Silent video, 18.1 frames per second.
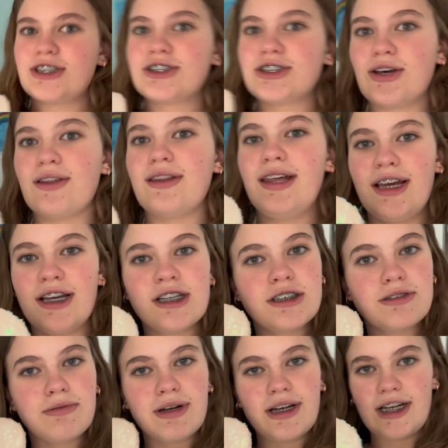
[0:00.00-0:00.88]
So
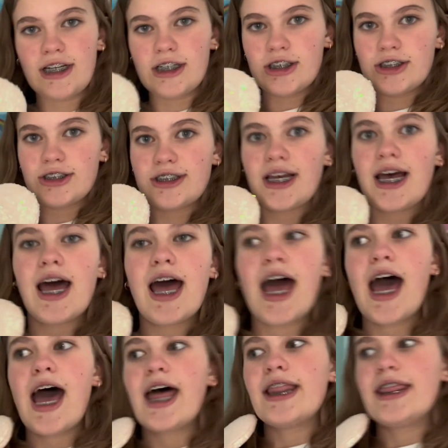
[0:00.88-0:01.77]
these were ears
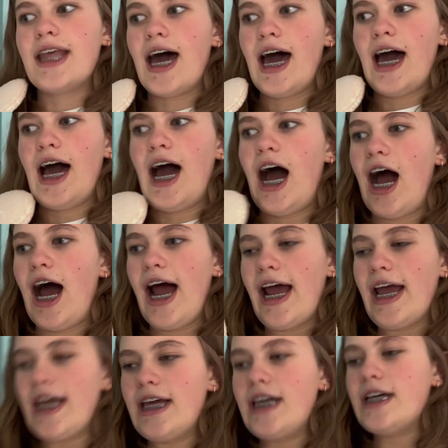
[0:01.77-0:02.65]
that
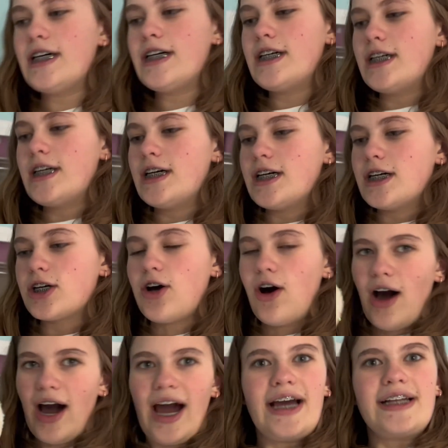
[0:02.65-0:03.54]
I
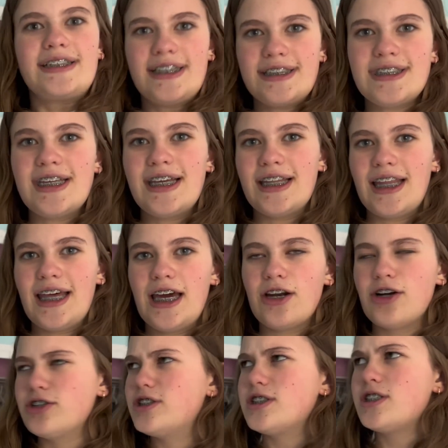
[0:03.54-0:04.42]
got at
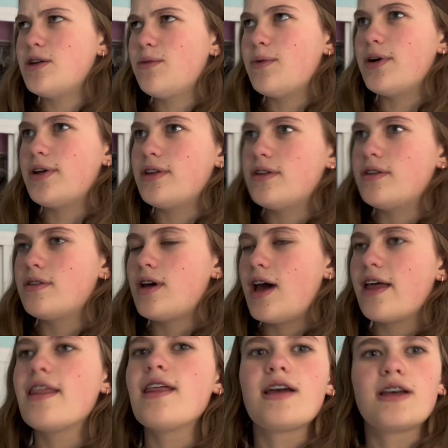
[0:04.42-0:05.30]
Disneyland or Disney World.
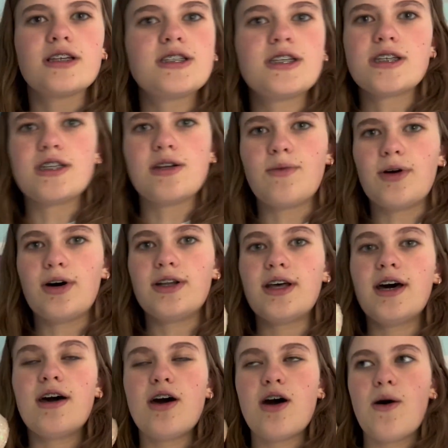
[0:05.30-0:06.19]
I think it's Disney World
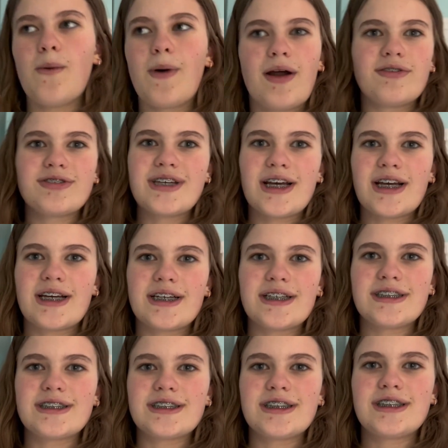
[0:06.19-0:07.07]
when I was like
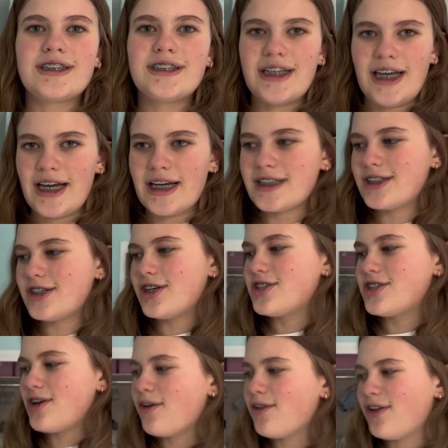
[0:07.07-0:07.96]
six.
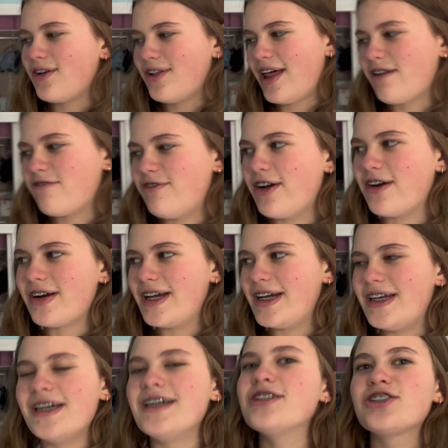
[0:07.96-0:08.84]
So they're like
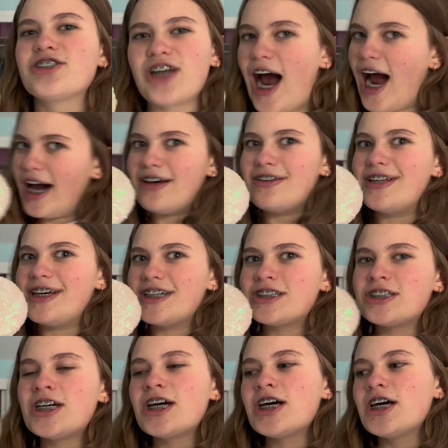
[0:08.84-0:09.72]
very childish.